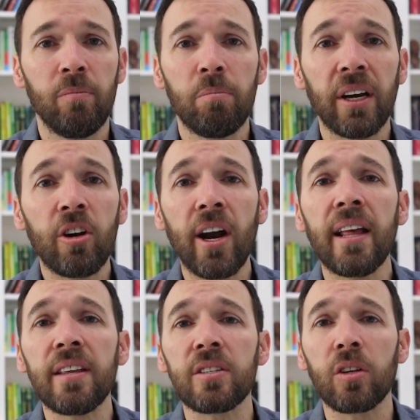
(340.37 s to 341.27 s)
But
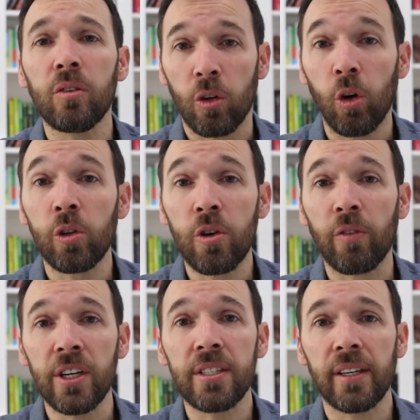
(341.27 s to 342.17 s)
creating this culture
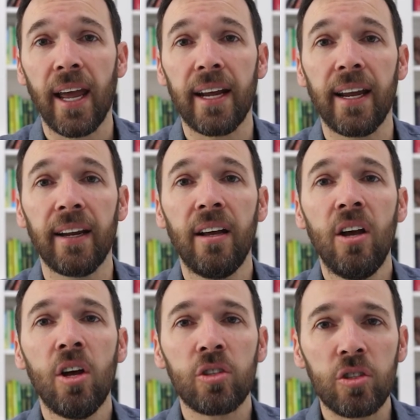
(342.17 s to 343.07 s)
of risk-taking
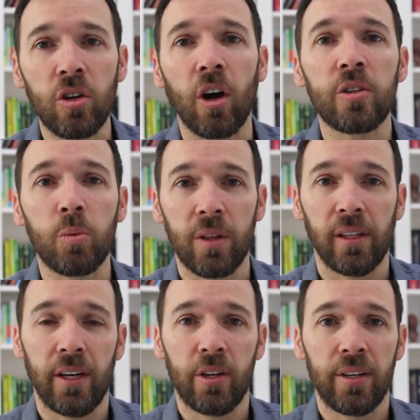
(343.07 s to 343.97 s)
starts with
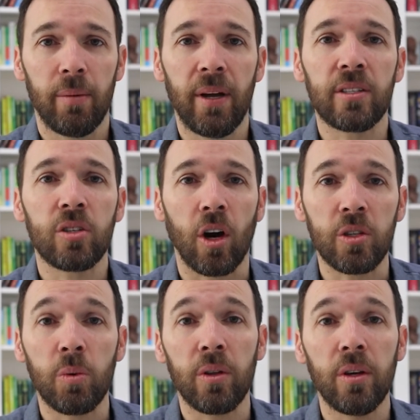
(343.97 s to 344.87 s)
leadership. It
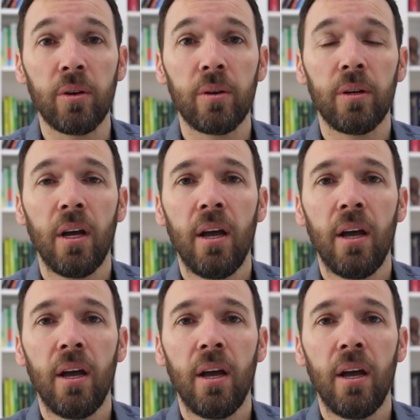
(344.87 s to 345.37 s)
starts with you.